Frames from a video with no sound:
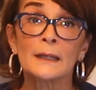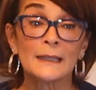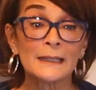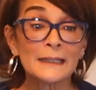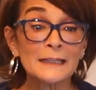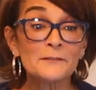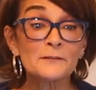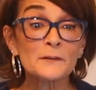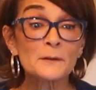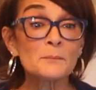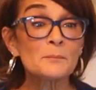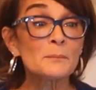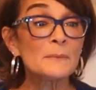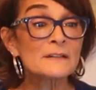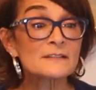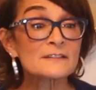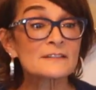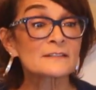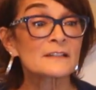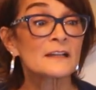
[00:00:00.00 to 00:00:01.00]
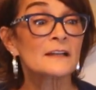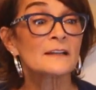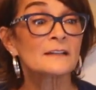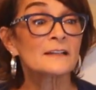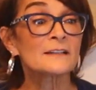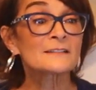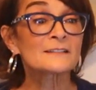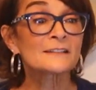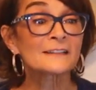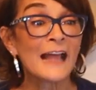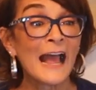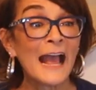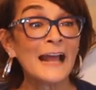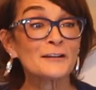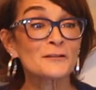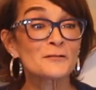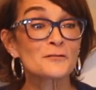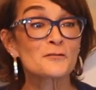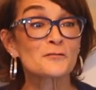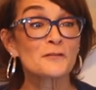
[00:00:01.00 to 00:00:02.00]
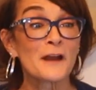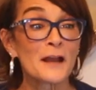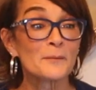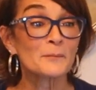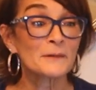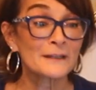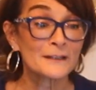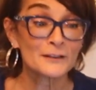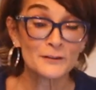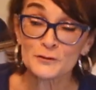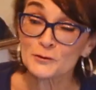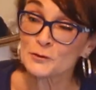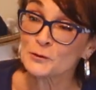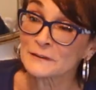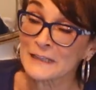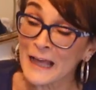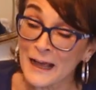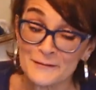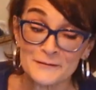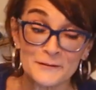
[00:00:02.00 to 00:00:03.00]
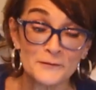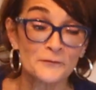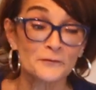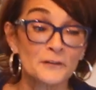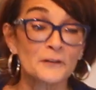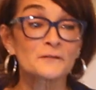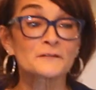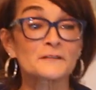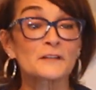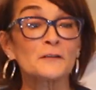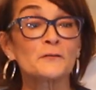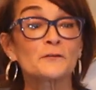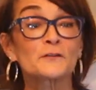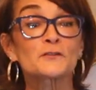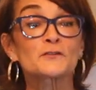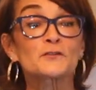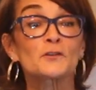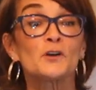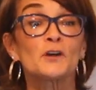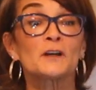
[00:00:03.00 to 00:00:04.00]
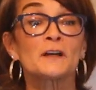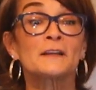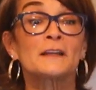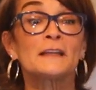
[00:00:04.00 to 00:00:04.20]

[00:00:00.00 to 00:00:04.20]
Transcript: He even missed his Latin Grammy in 2015 for Song